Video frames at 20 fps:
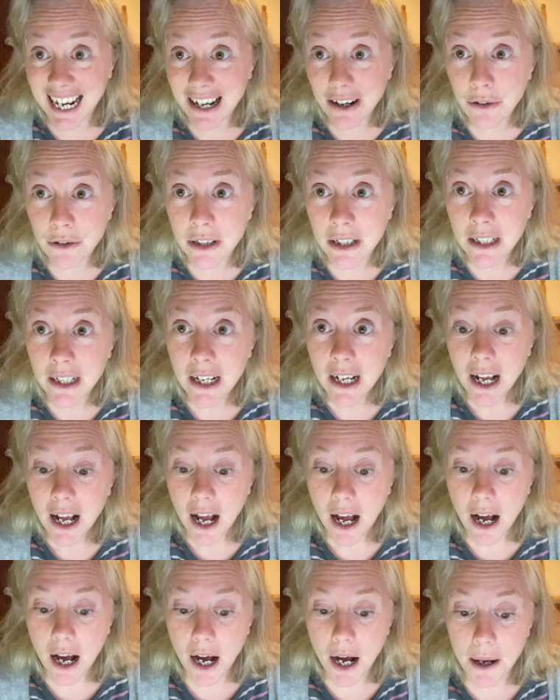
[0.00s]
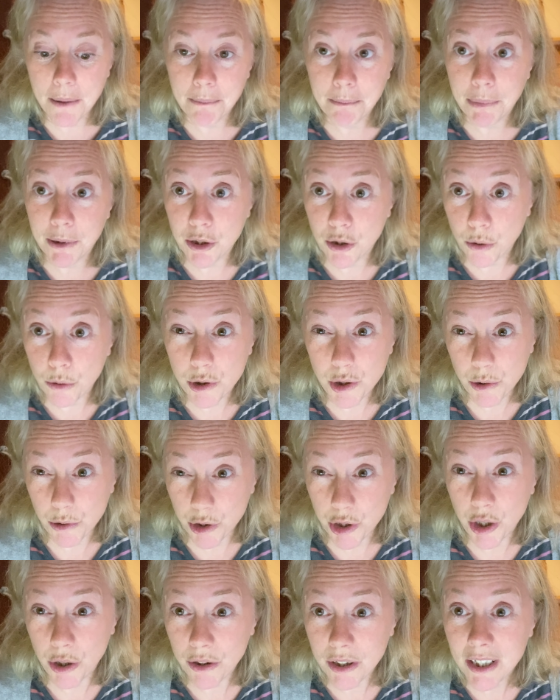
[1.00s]
out, but talk to your
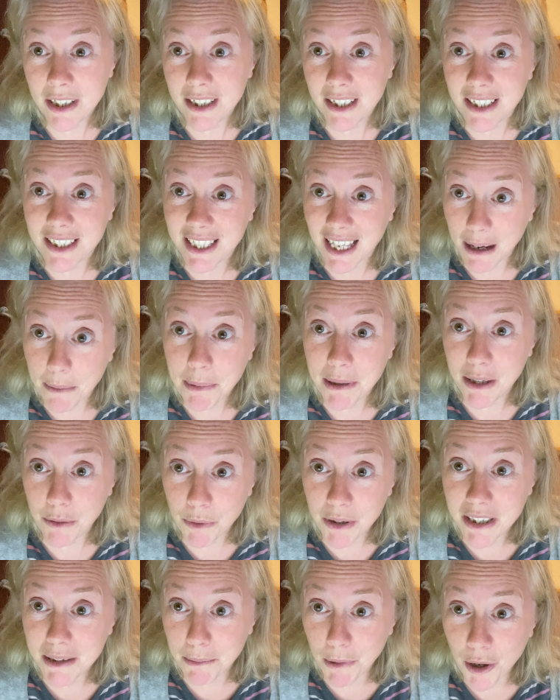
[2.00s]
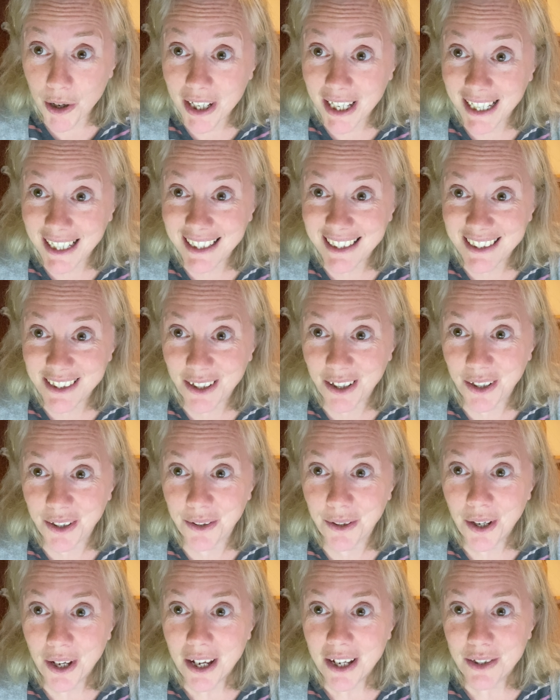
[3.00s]
tutors because they'll be the ones marking. So
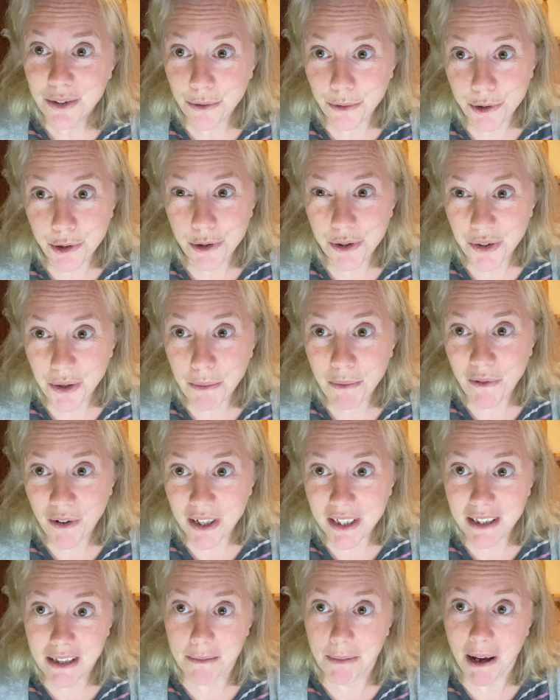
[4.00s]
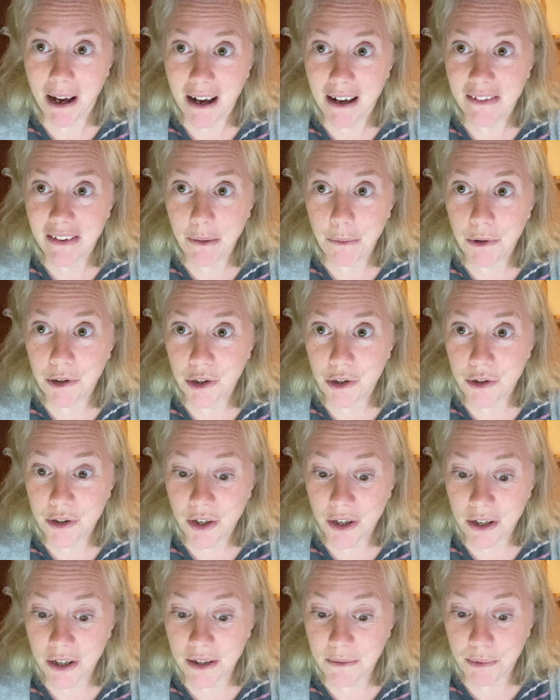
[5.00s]
talk to your supervisors about how they want you
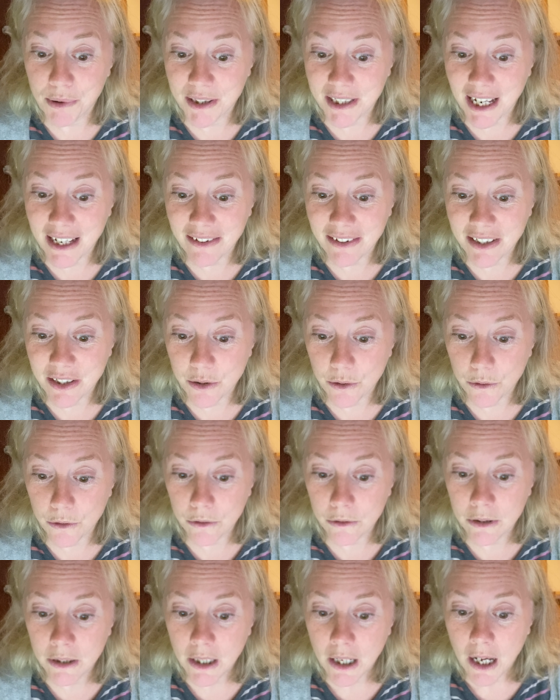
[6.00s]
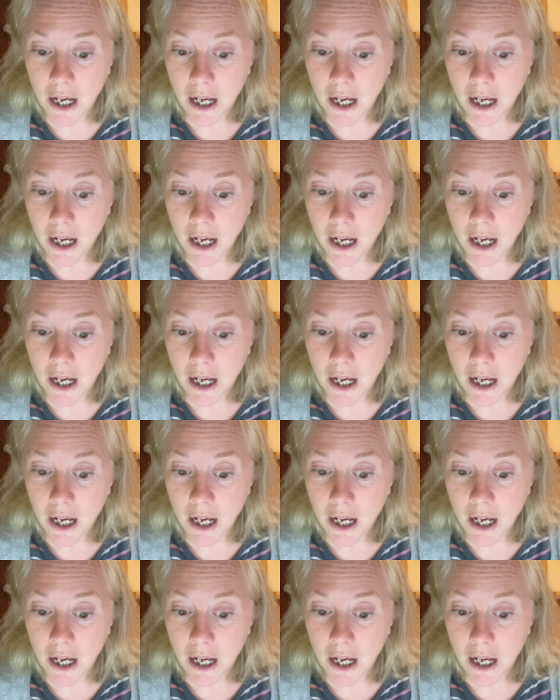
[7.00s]
to present this all.